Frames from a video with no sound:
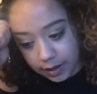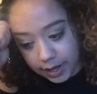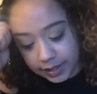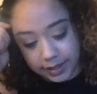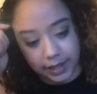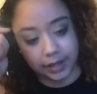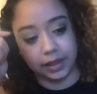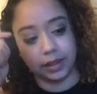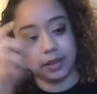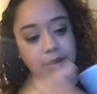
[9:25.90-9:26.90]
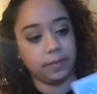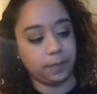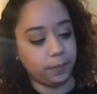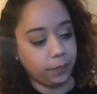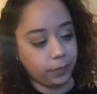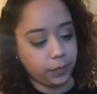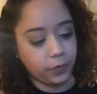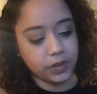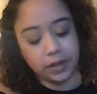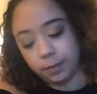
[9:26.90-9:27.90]
It's like,
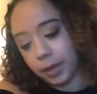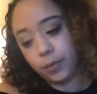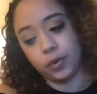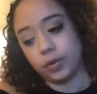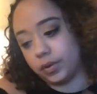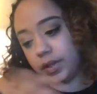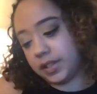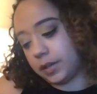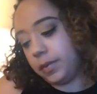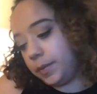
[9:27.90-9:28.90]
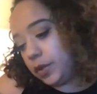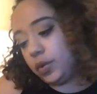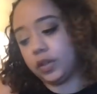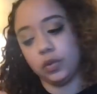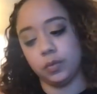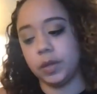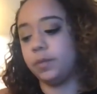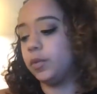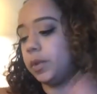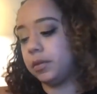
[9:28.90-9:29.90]
for some people, this could be between two
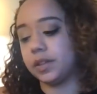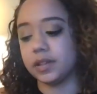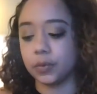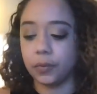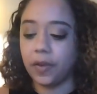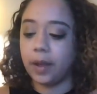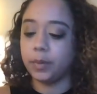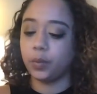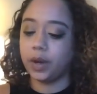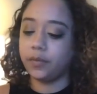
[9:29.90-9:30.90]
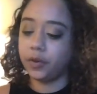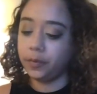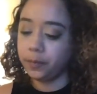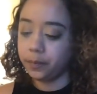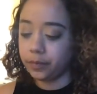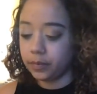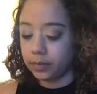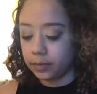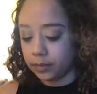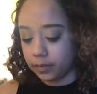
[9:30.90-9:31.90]
people. Maybe this is with family, whatever.
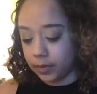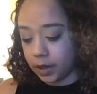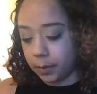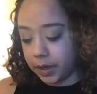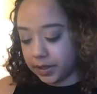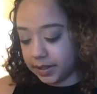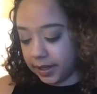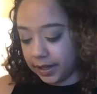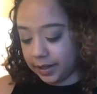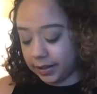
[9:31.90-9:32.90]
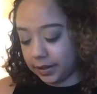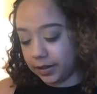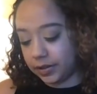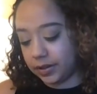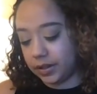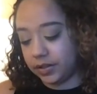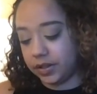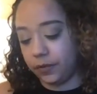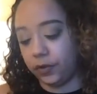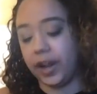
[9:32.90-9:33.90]
But it's like there's
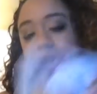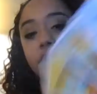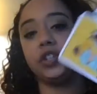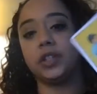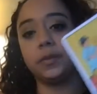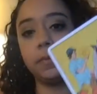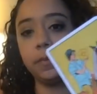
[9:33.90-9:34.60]
different energies.